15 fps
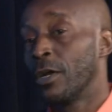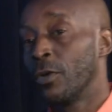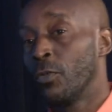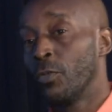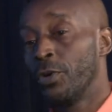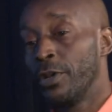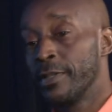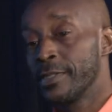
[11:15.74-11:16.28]

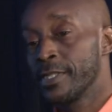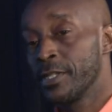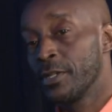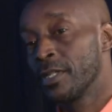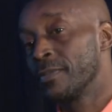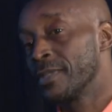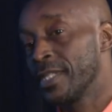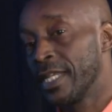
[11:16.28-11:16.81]
we're in
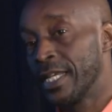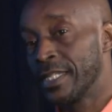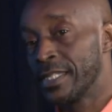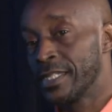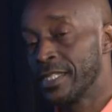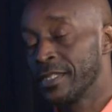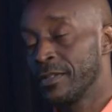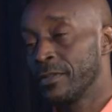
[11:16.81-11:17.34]

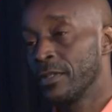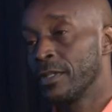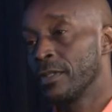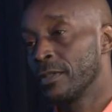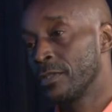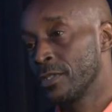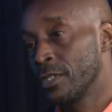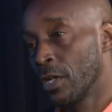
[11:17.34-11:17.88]
circumstances
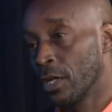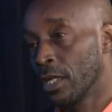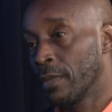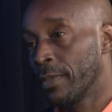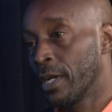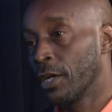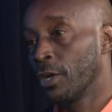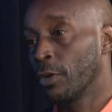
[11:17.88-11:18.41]
talking
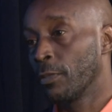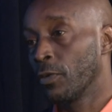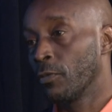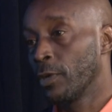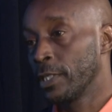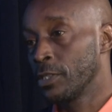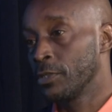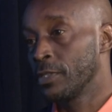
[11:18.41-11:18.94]
about Herbert
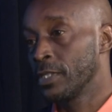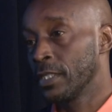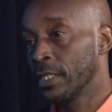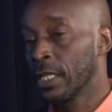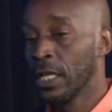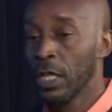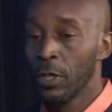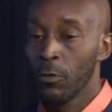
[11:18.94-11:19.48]
Richardson,
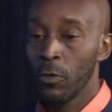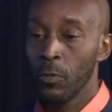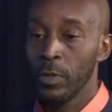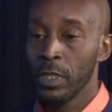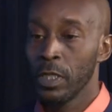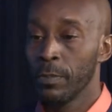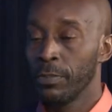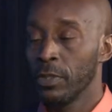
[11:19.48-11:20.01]
where we
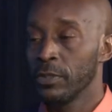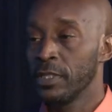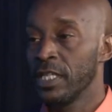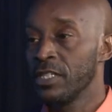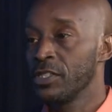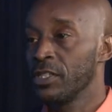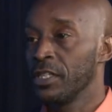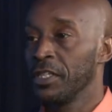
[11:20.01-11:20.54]
could
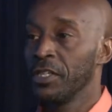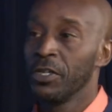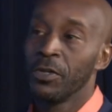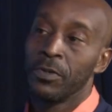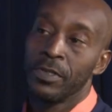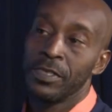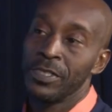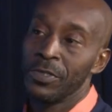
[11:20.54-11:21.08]
potentially
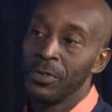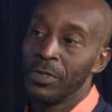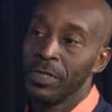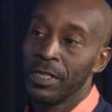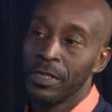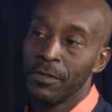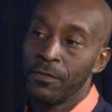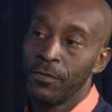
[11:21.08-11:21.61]
go into
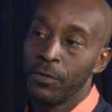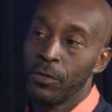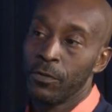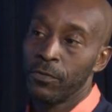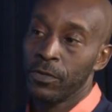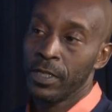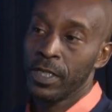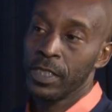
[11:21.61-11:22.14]
another
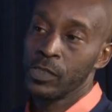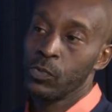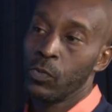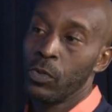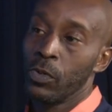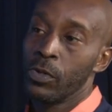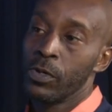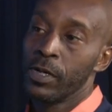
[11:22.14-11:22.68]
full-fledged
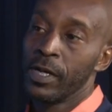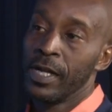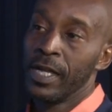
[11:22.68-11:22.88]
war.